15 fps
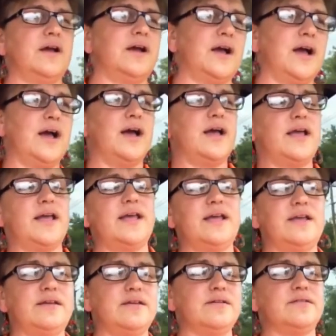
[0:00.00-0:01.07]

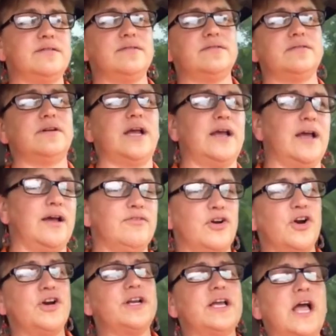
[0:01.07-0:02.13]
I have
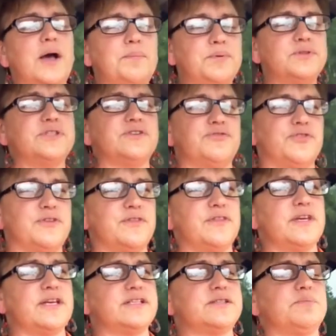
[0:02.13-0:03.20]
heard a couple different
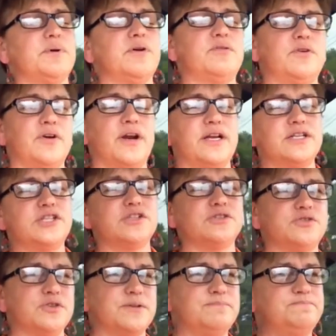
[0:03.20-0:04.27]
things about
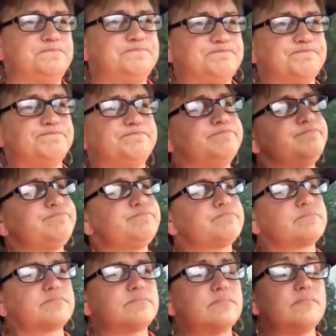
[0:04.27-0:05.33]
grandchildren.
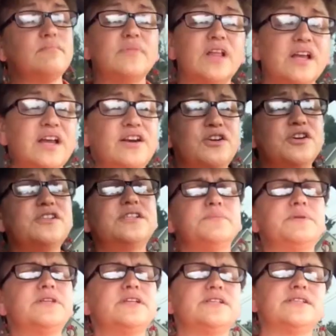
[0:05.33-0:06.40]
I'd heard some
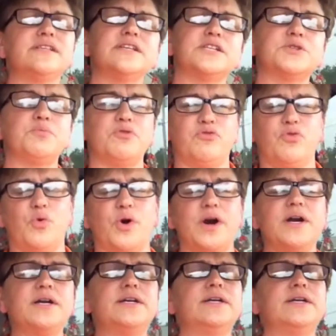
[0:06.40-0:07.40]
of these things before.